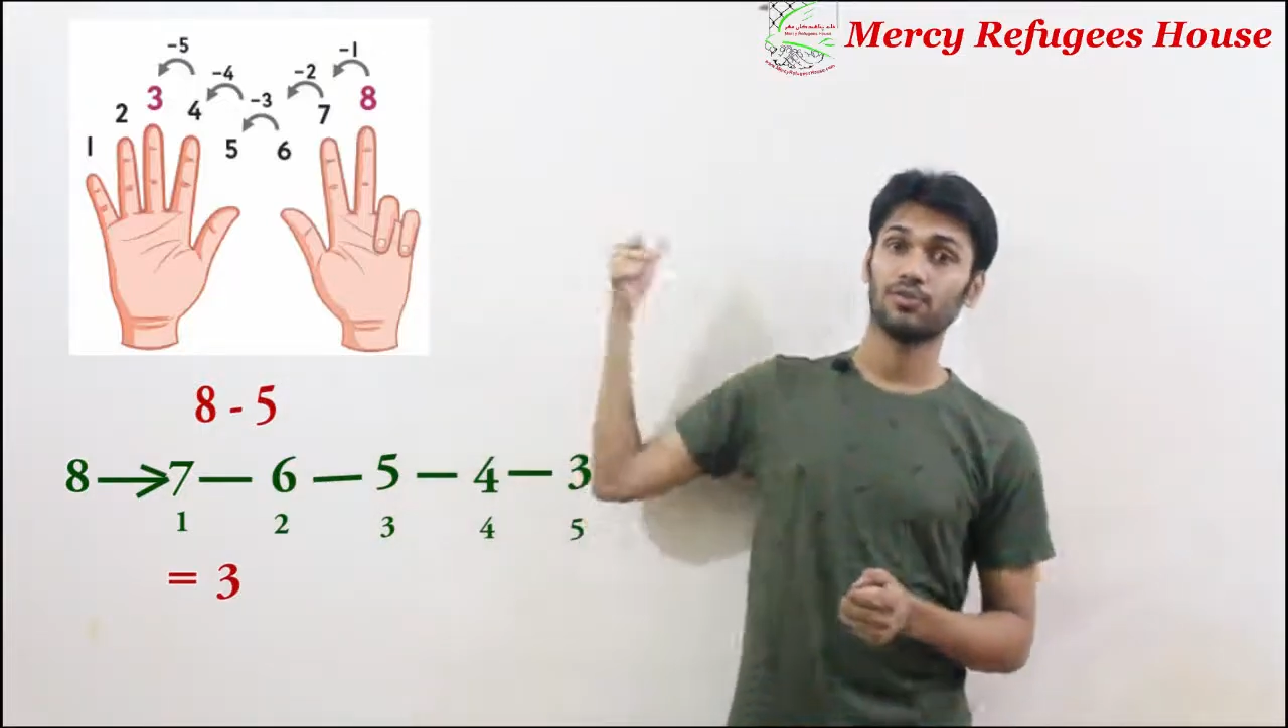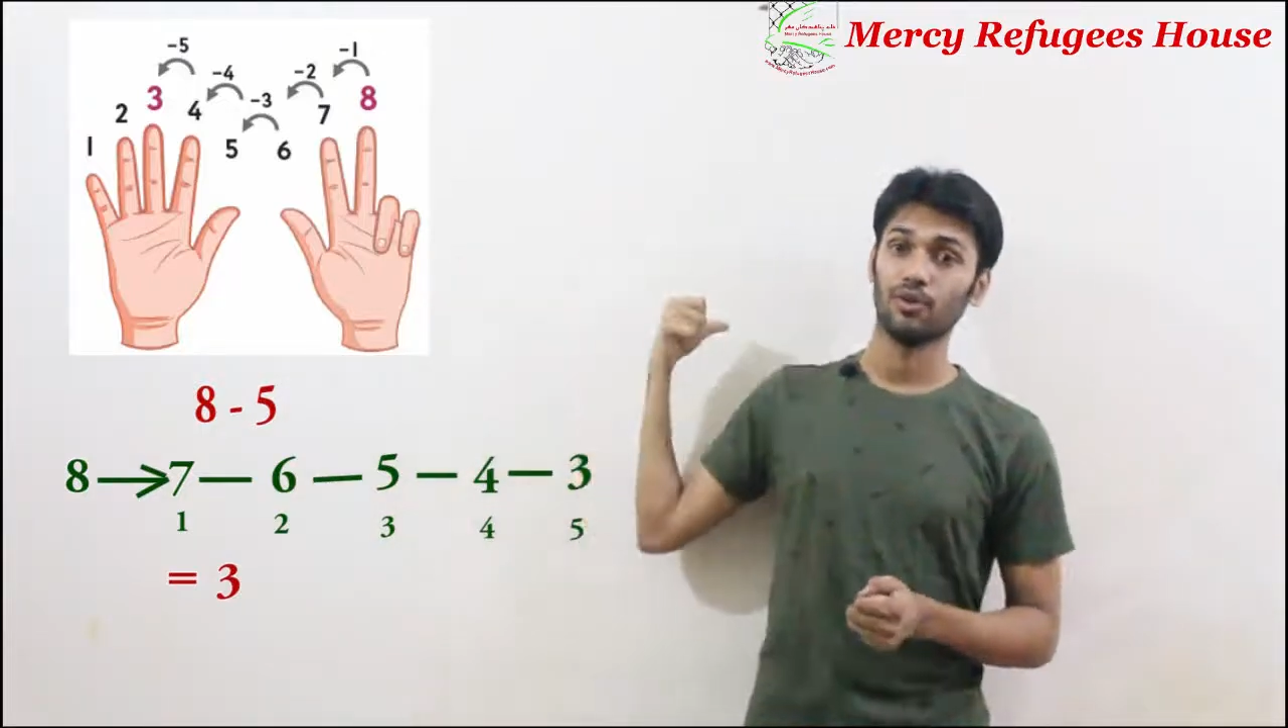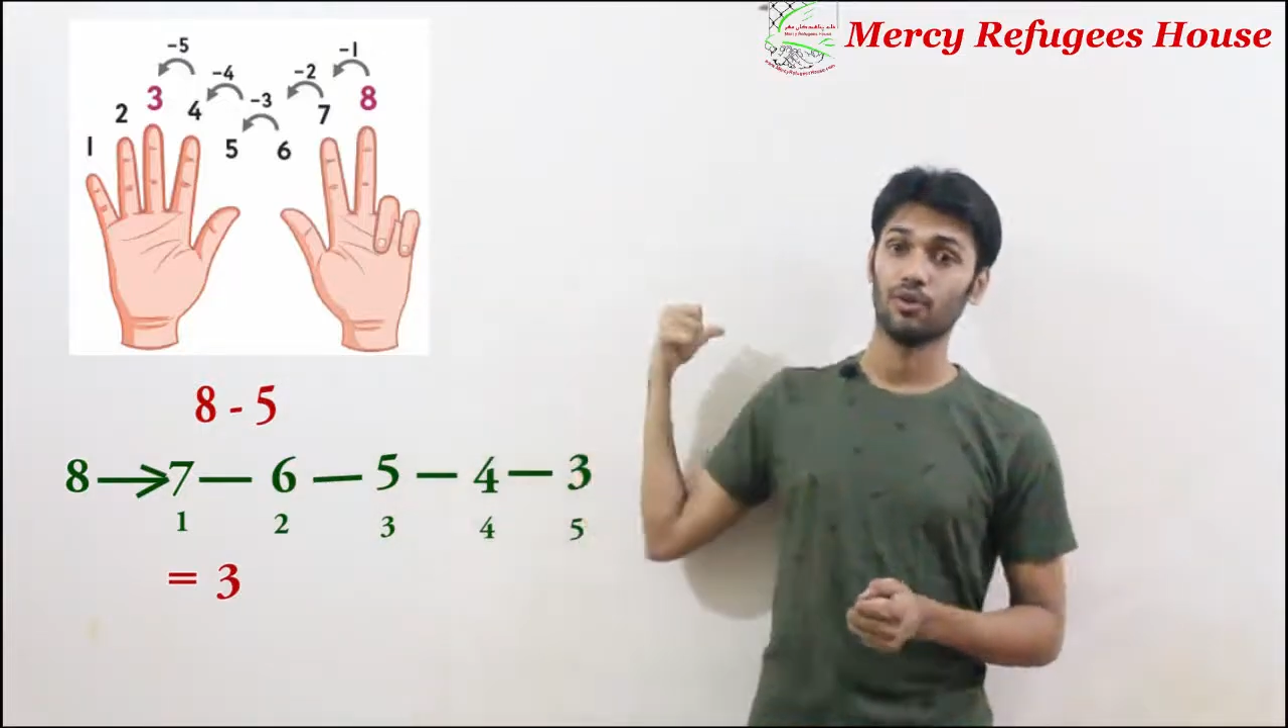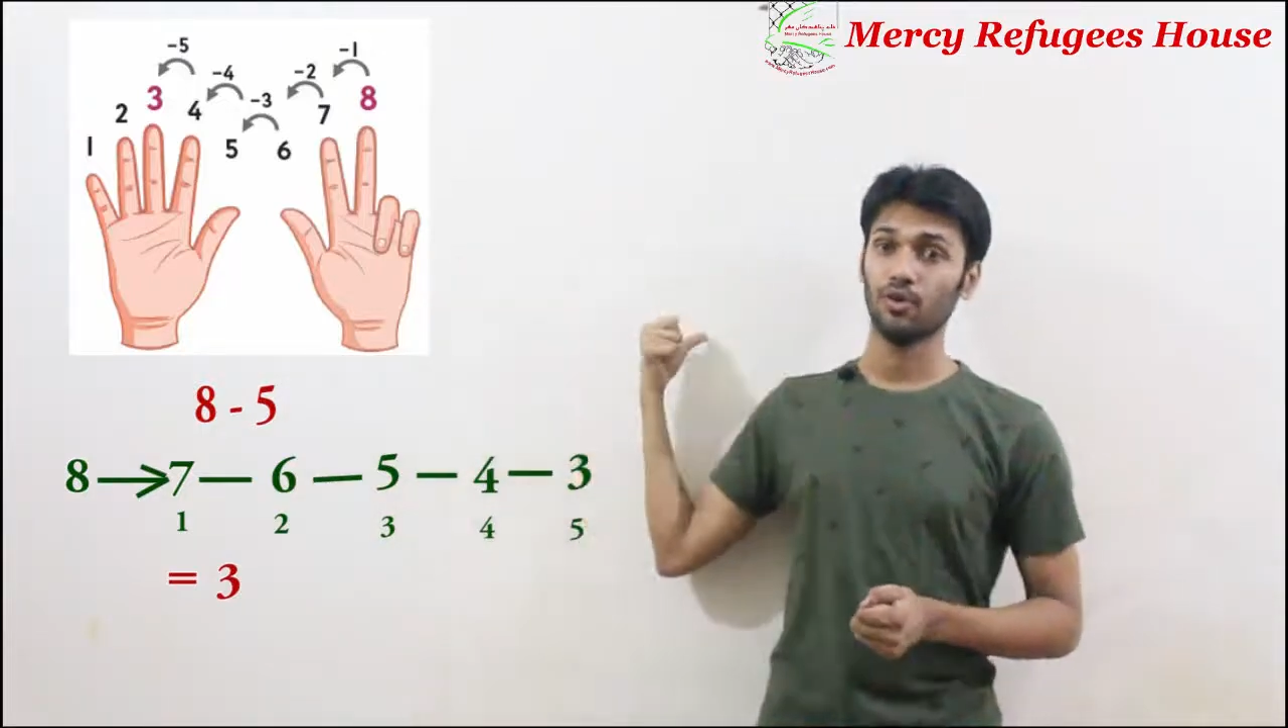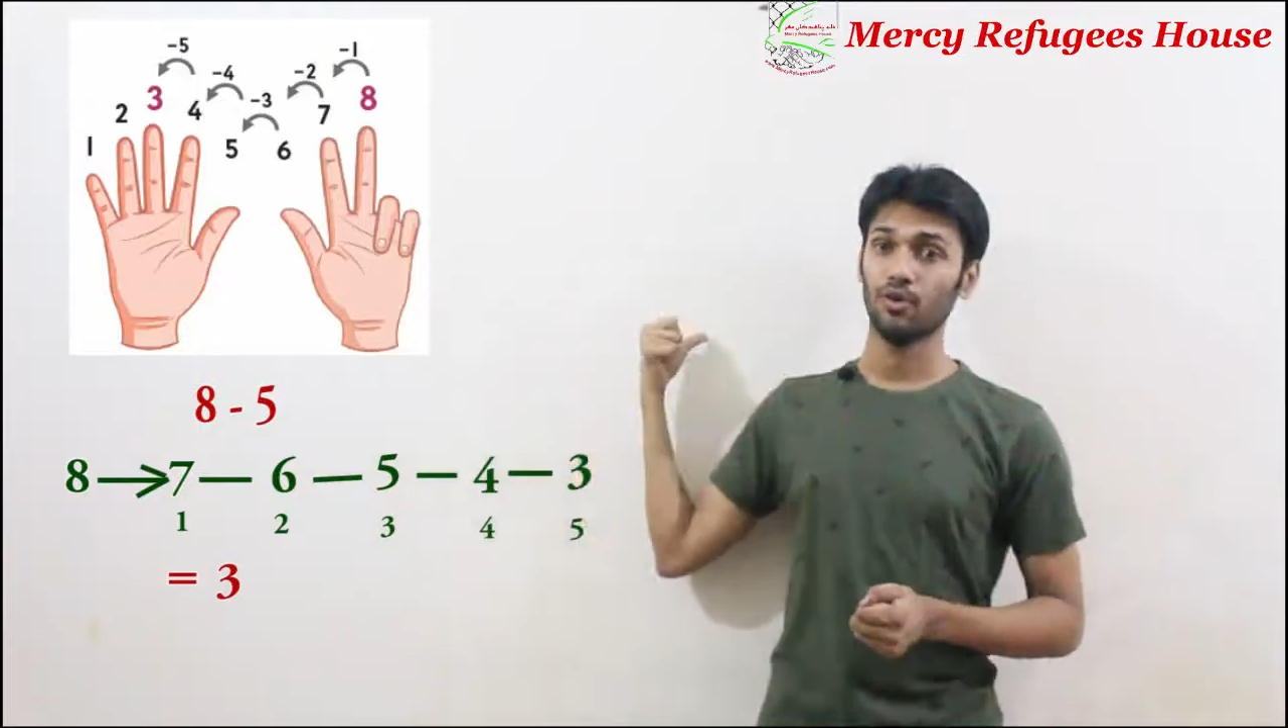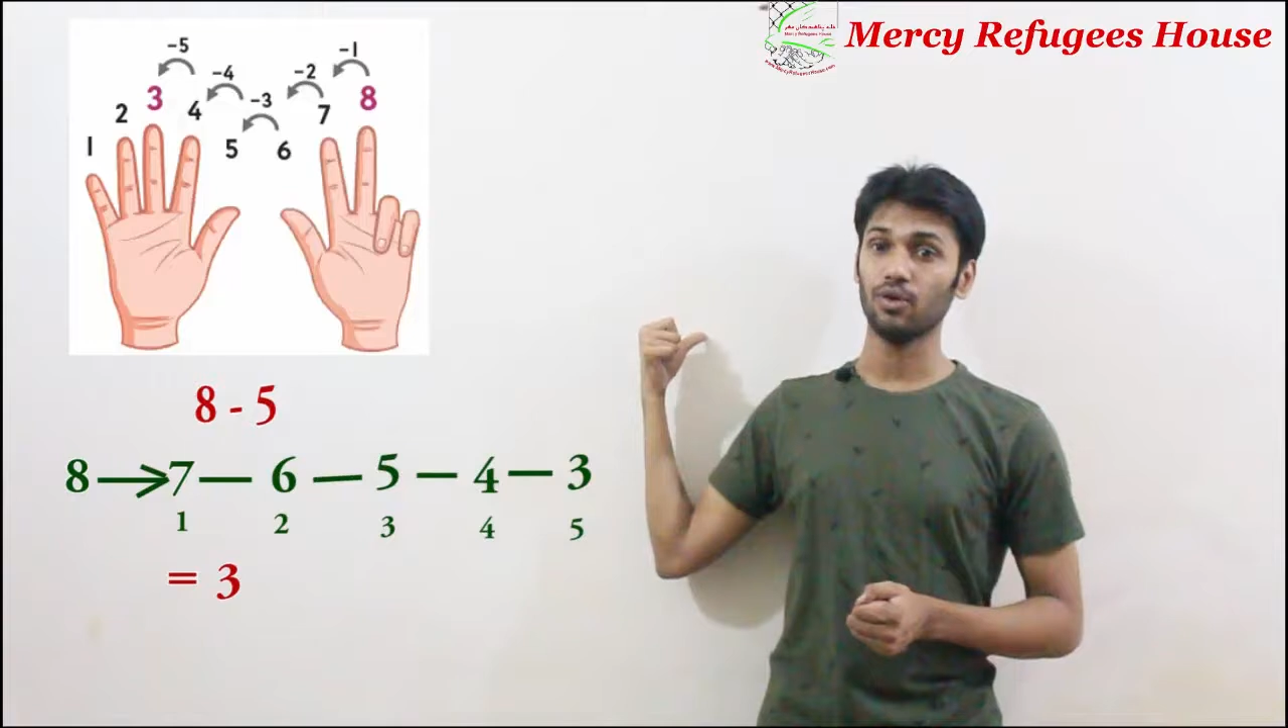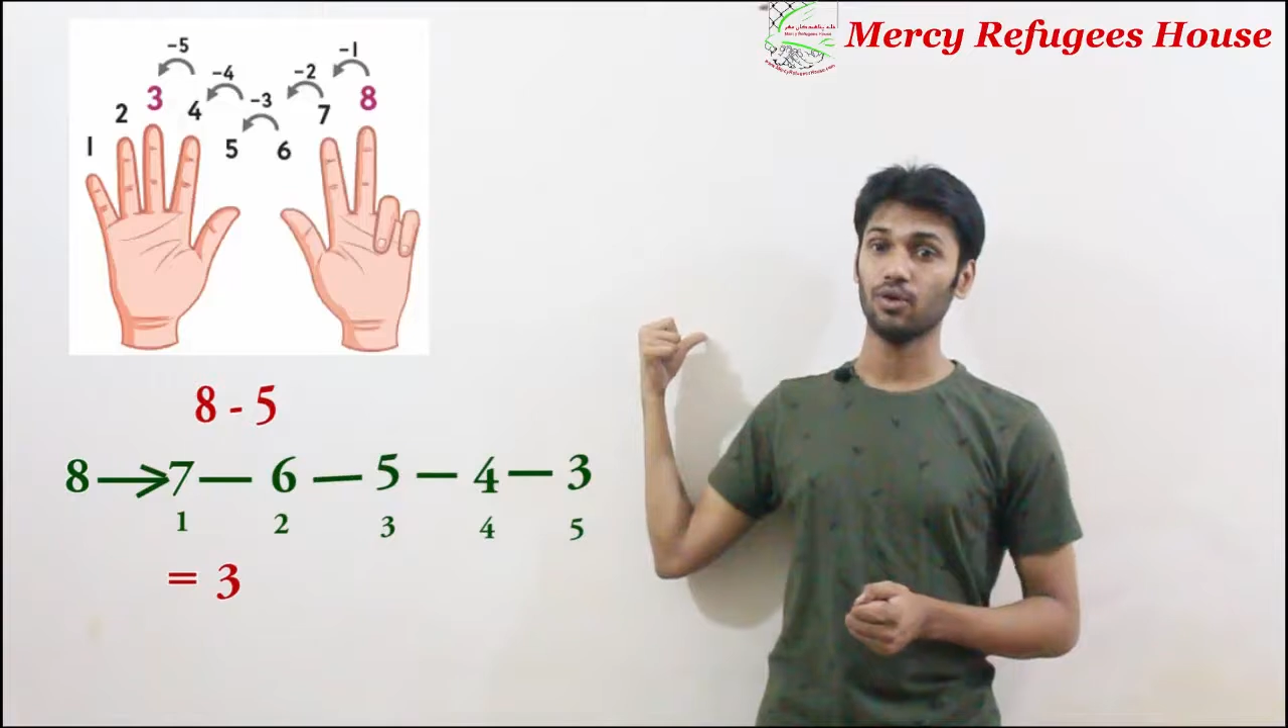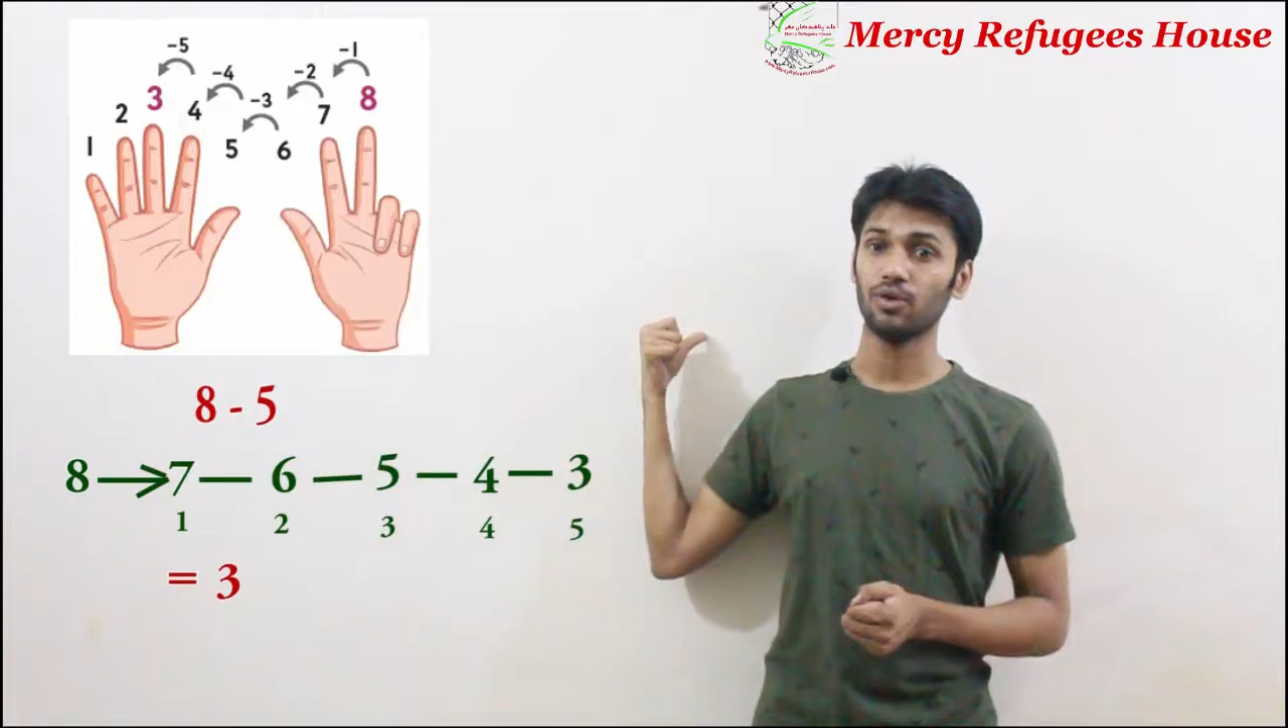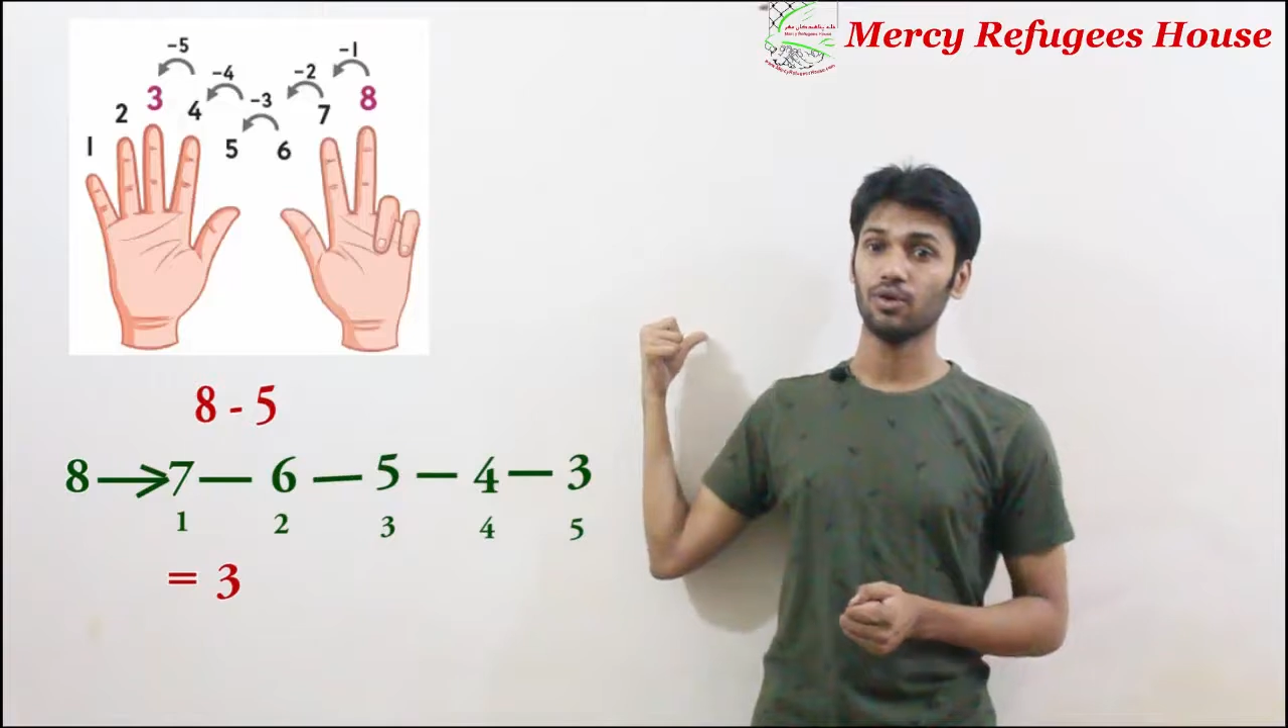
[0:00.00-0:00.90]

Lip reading: 4,